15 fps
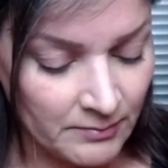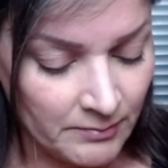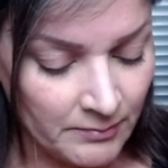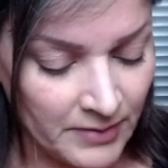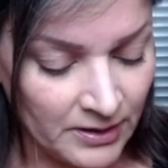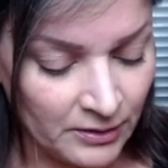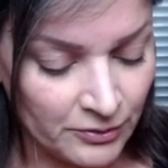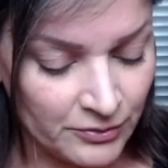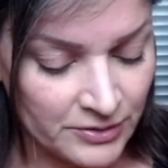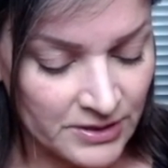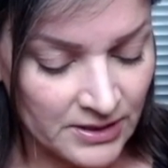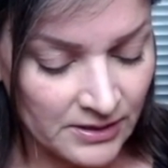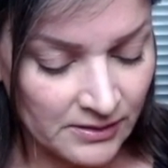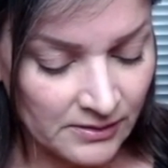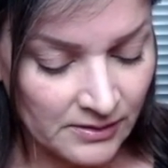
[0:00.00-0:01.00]

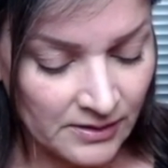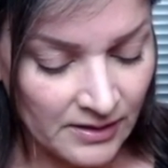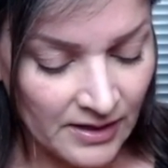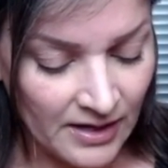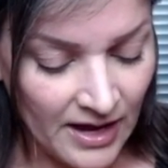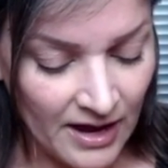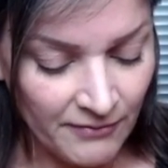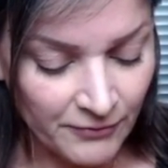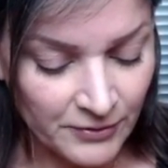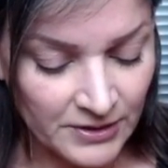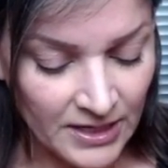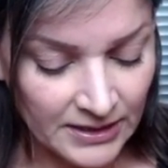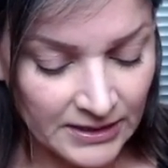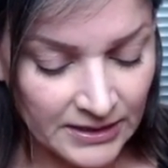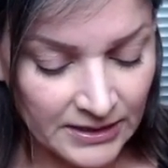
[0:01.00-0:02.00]
Melusine,
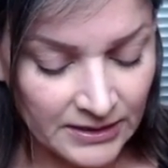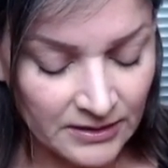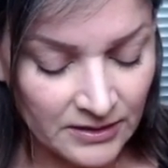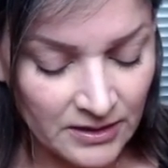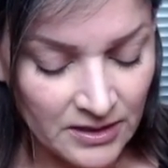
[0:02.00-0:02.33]
Aphrodite,